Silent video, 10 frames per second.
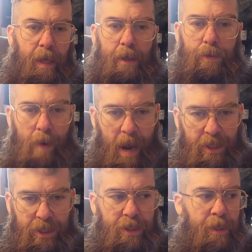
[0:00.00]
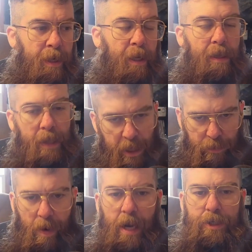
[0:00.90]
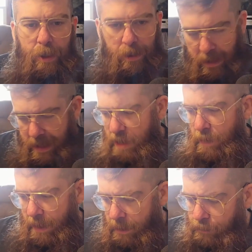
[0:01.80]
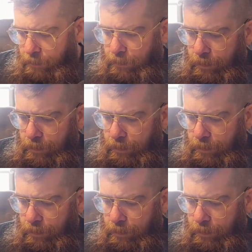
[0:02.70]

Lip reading: like thrash, late thrash, early death metal.